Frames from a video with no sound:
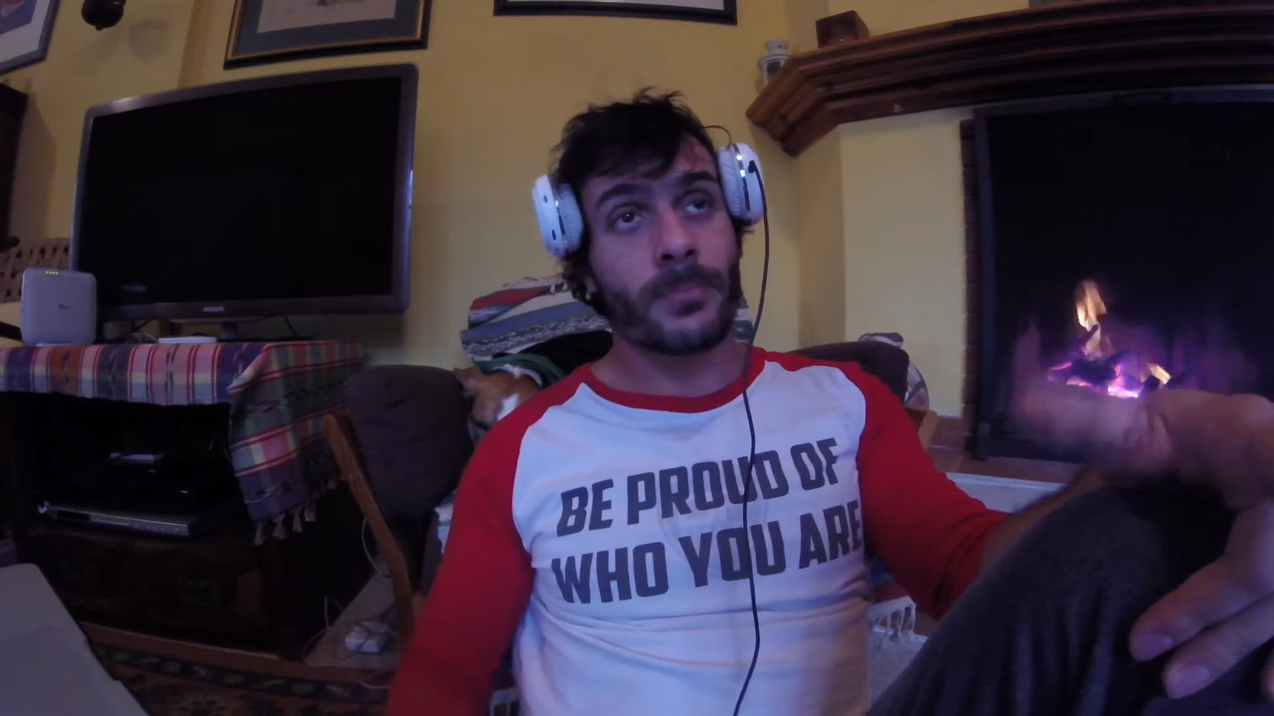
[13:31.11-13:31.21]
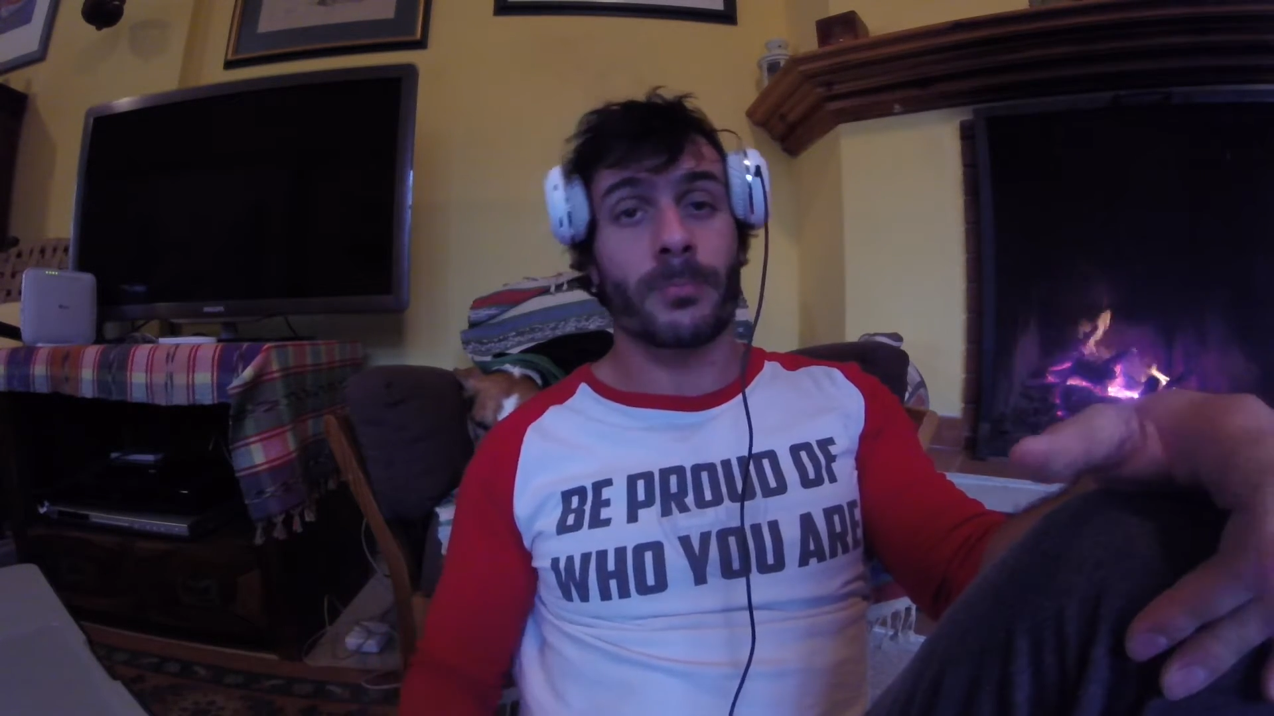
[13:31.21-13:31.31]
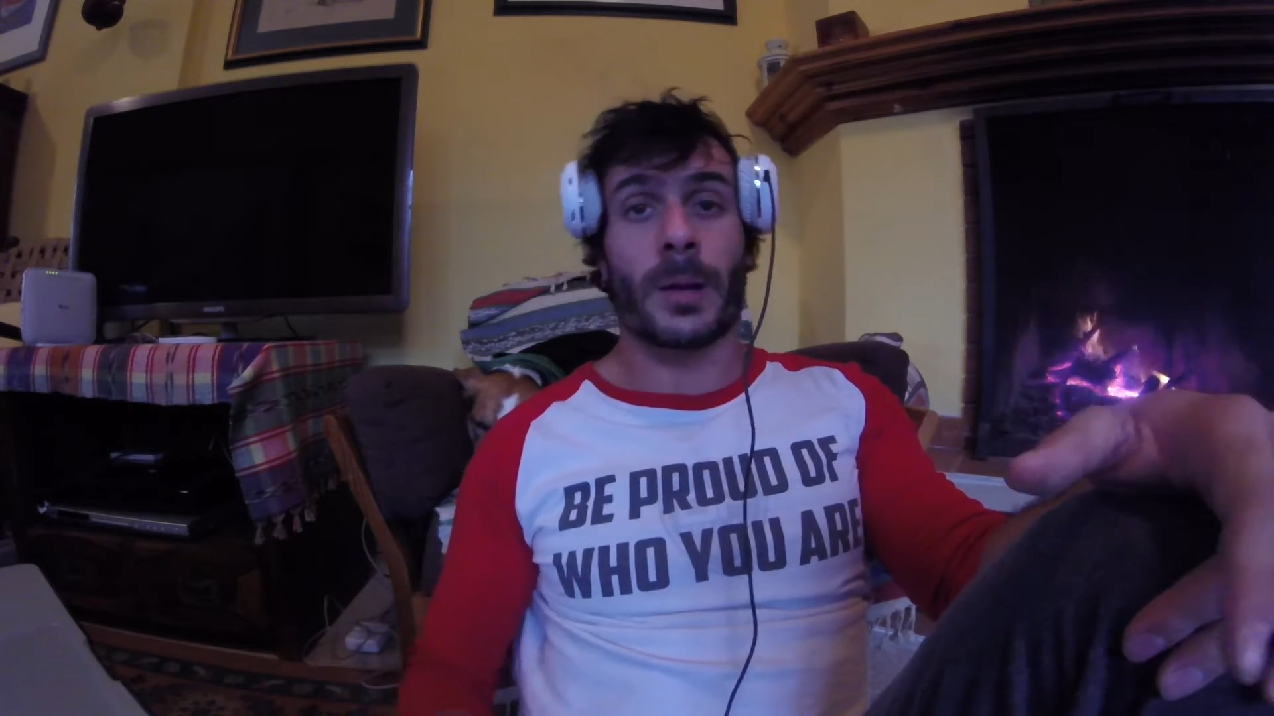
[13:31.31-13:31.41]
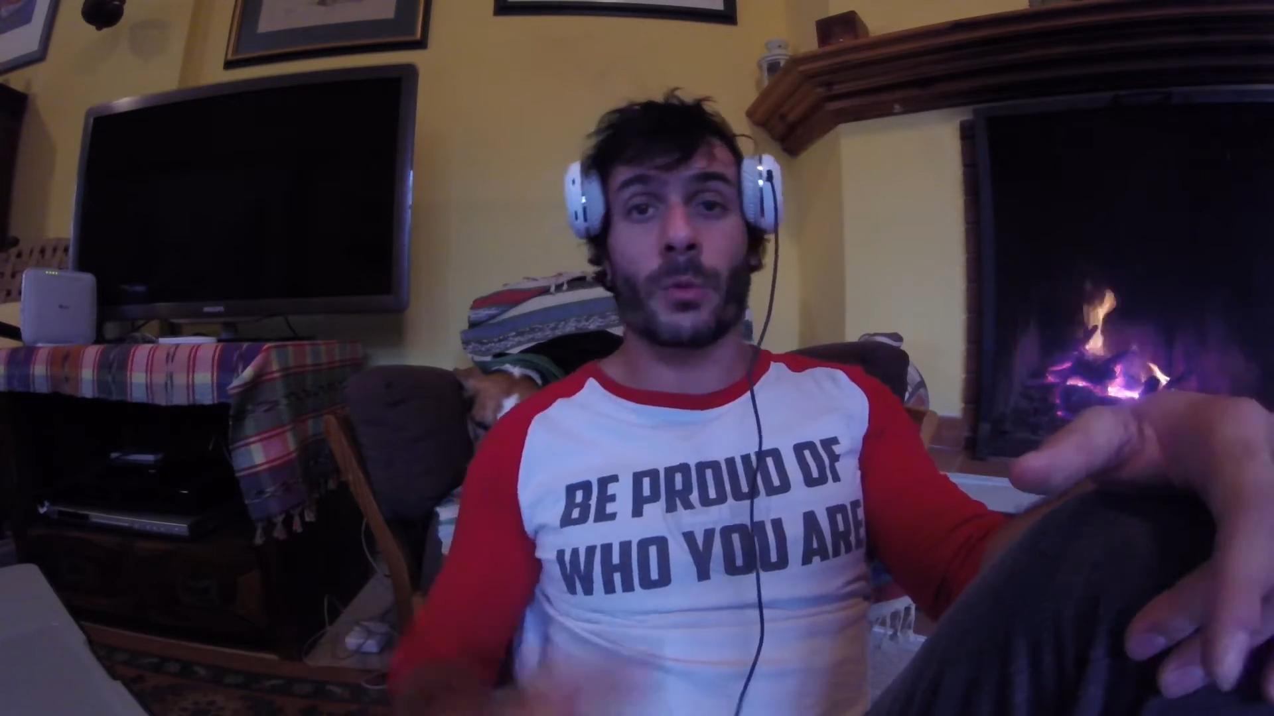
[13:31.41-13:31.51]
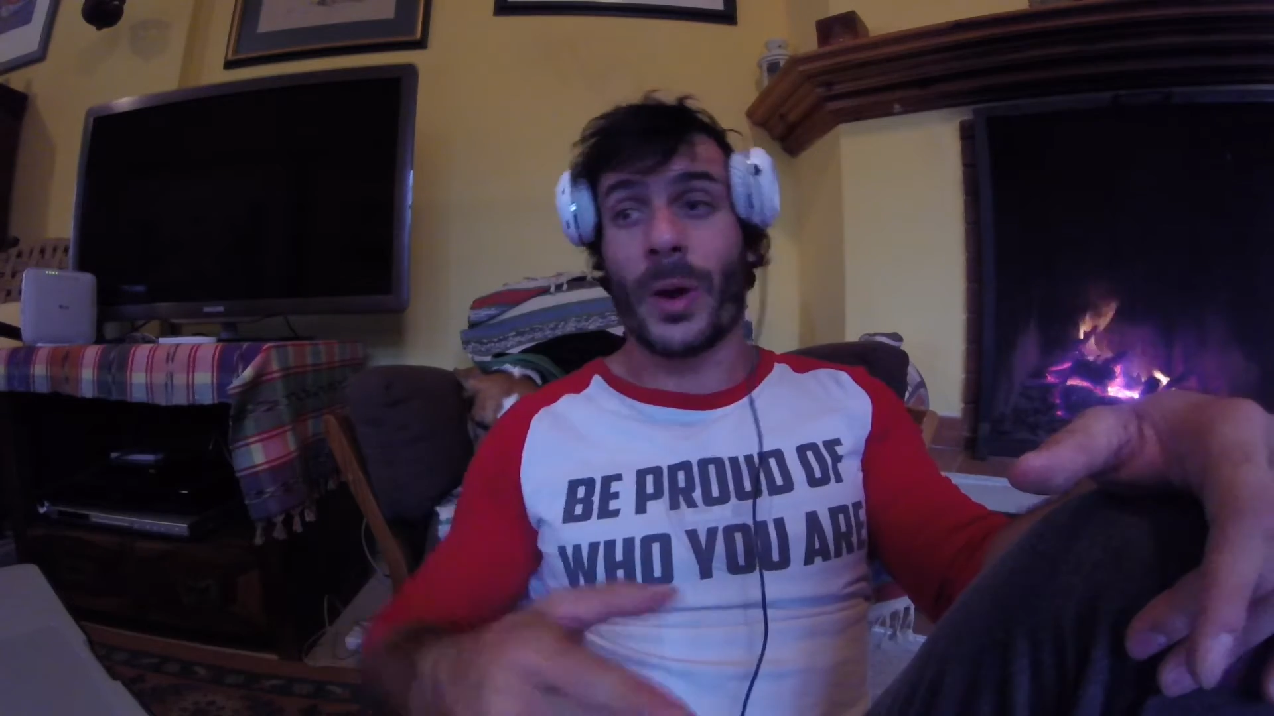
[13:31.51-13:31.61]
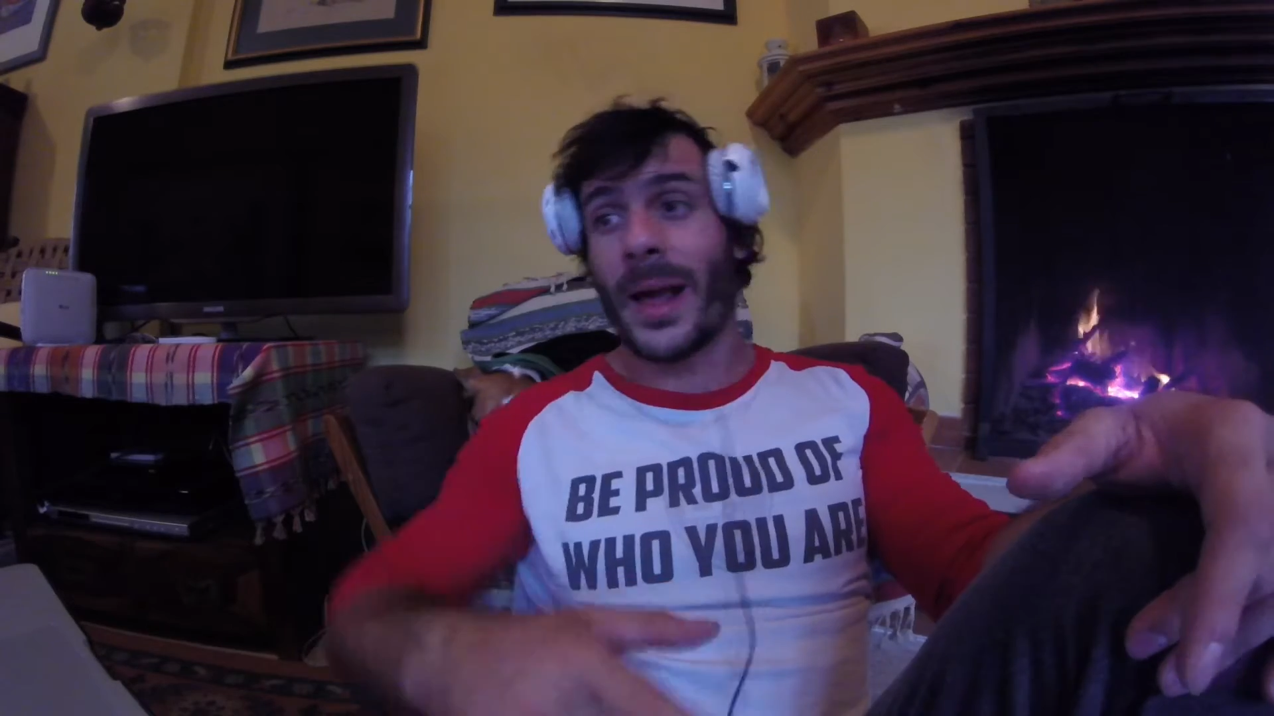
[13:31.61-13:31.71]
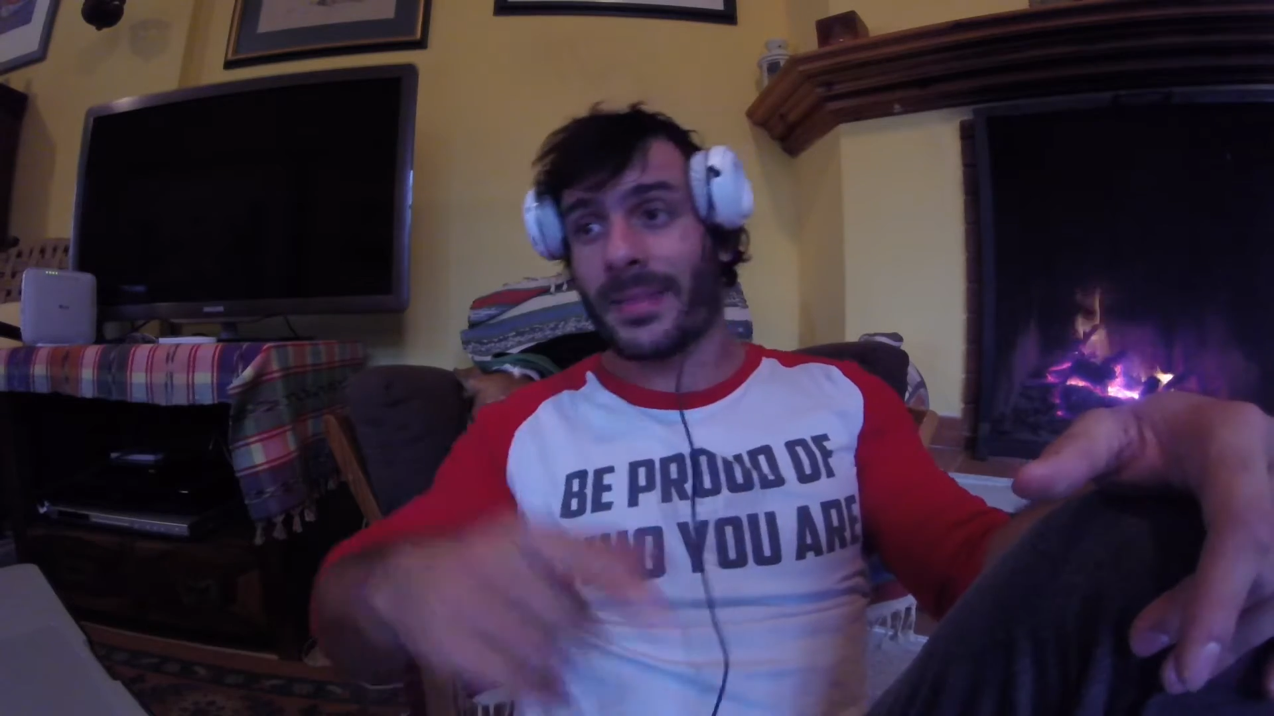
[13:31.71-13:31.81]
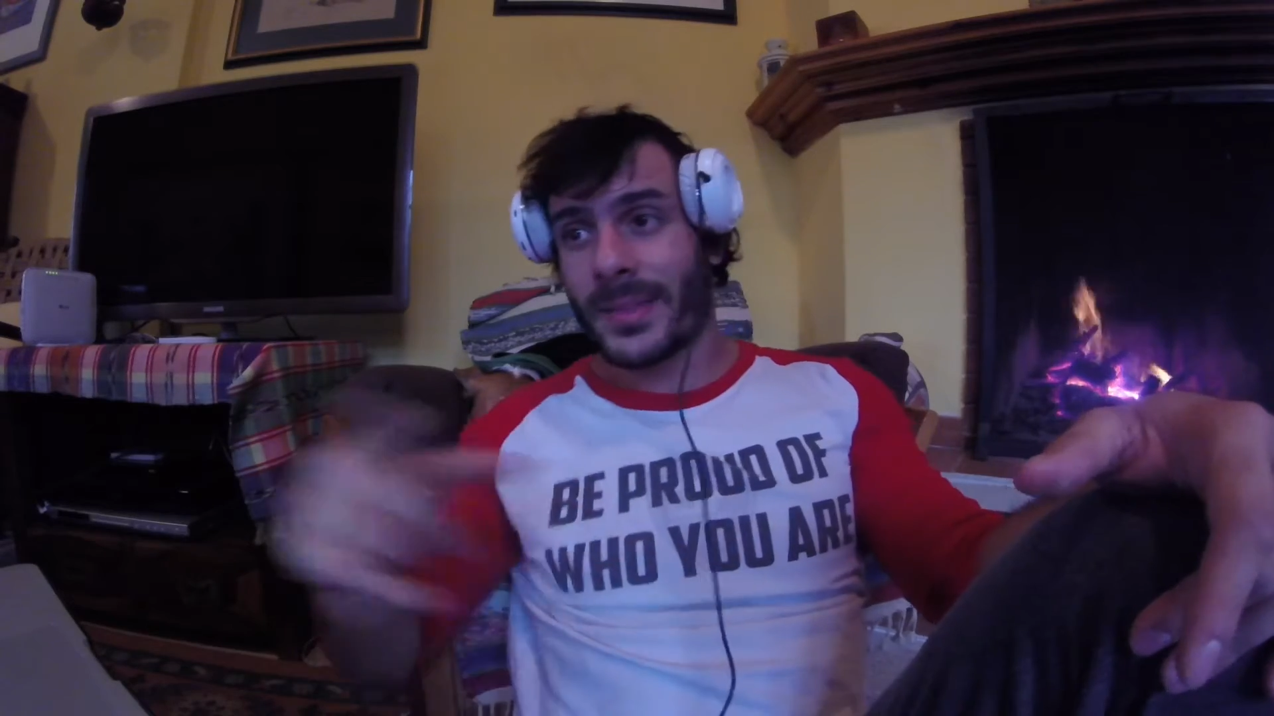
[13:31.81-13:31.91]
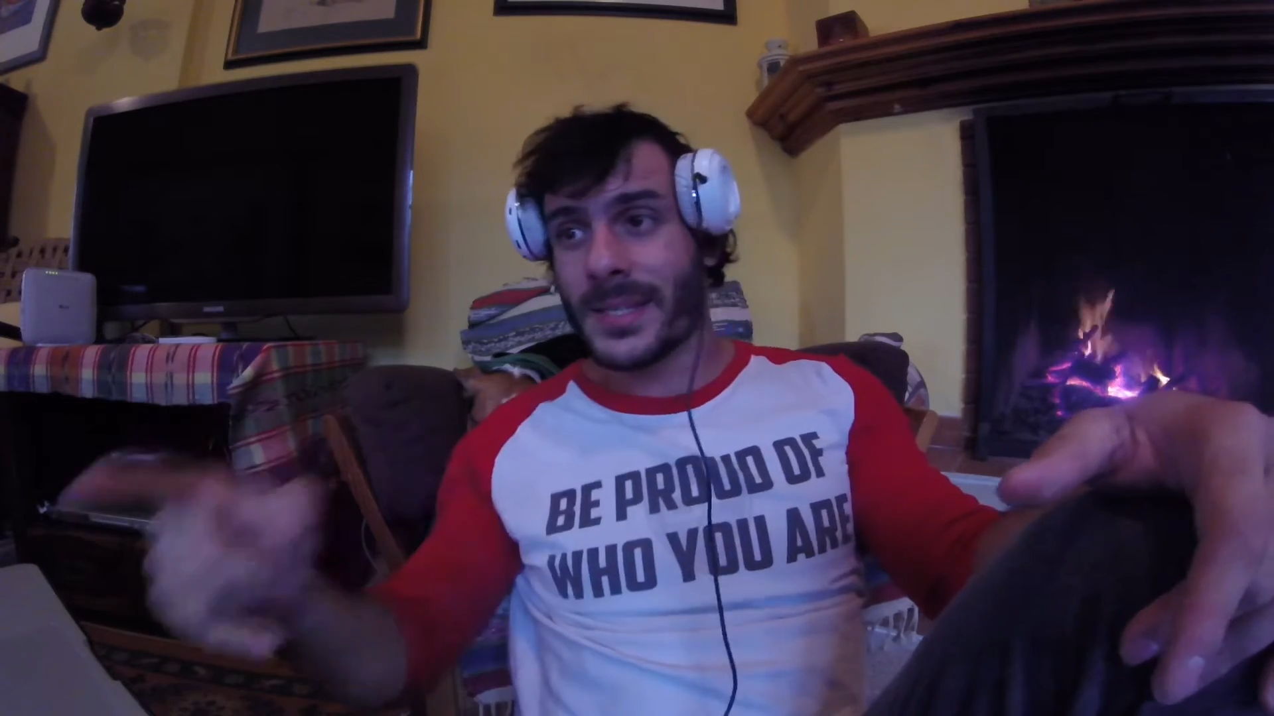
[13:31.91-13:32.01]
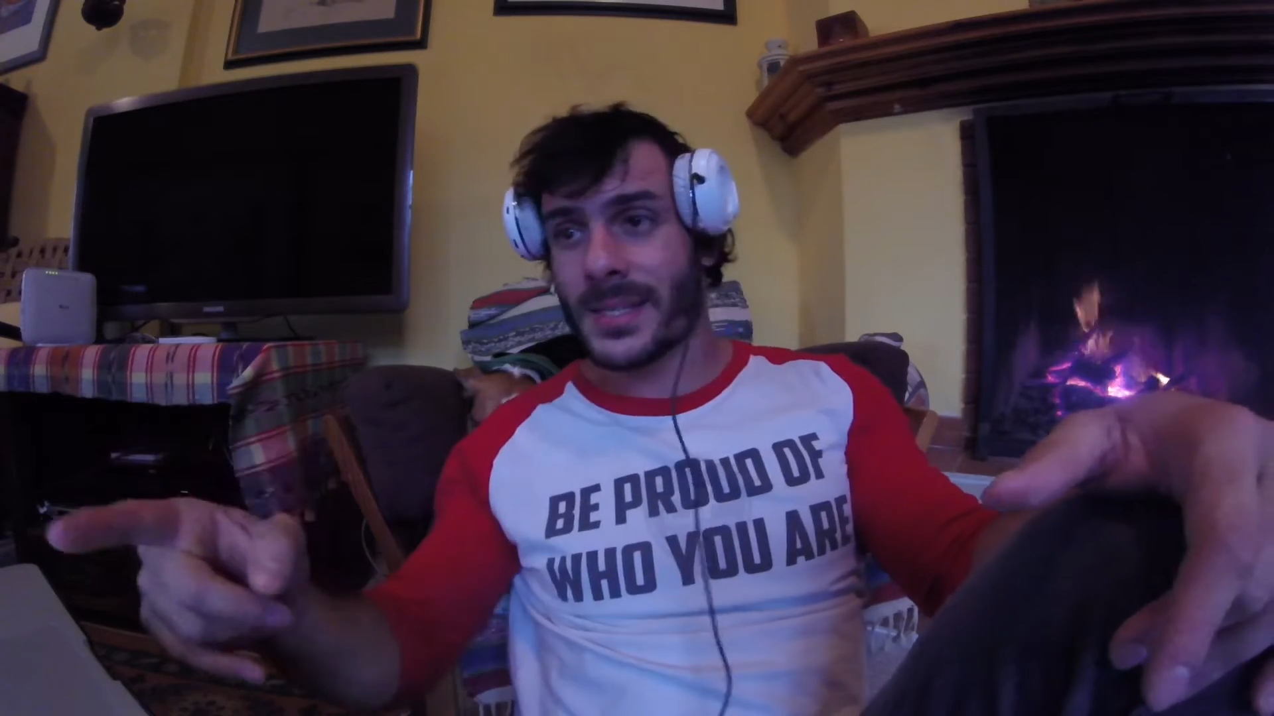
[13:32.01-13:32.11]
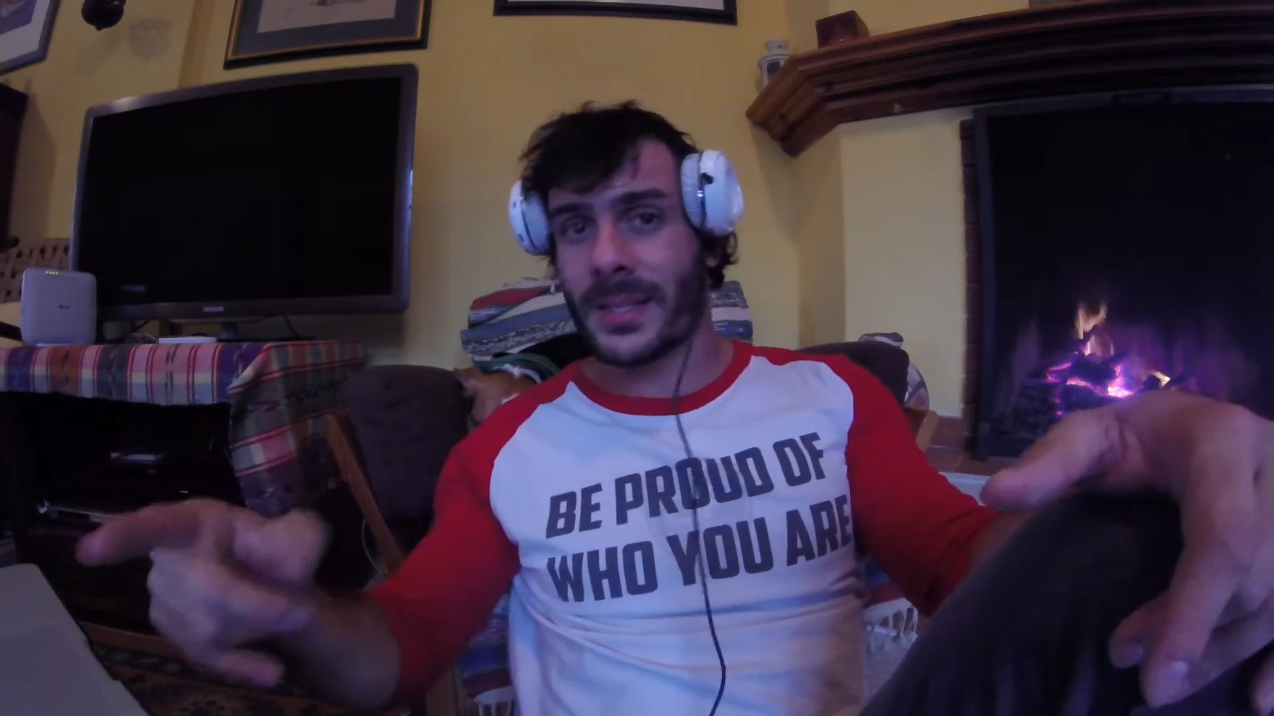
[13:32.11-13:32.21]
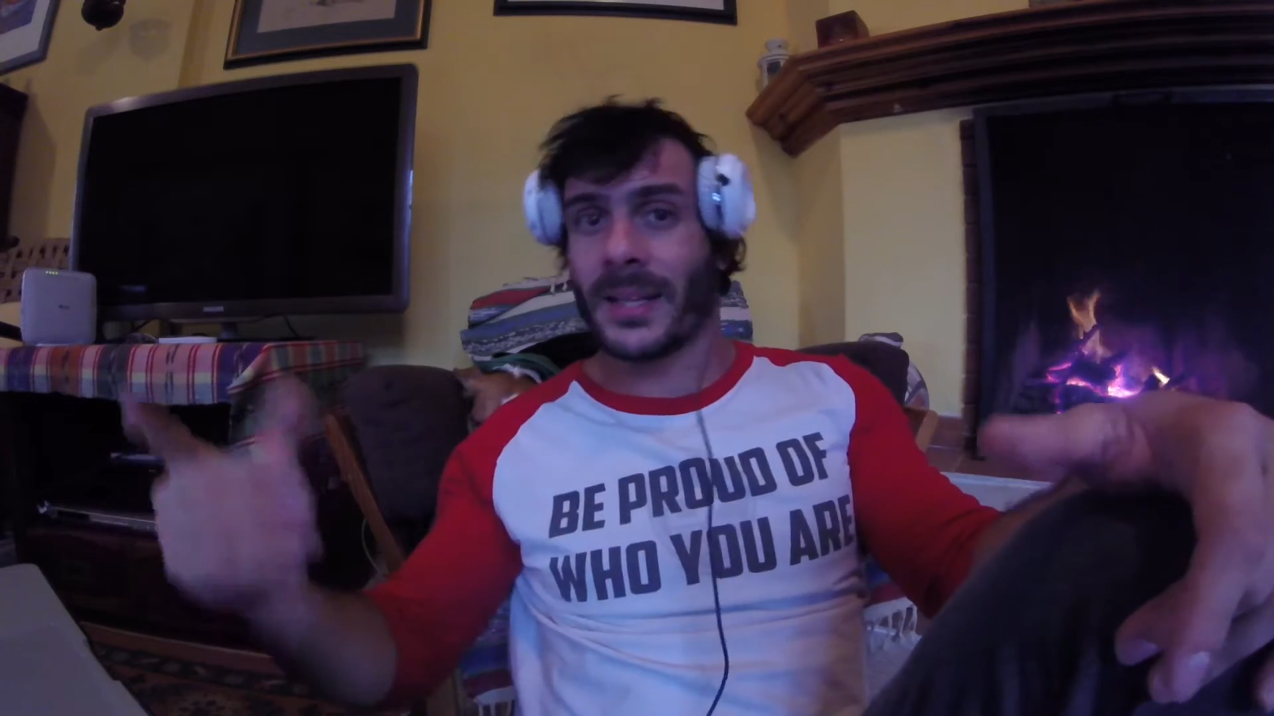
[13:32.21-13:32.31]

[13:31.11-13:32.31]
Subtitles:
But when I tested it,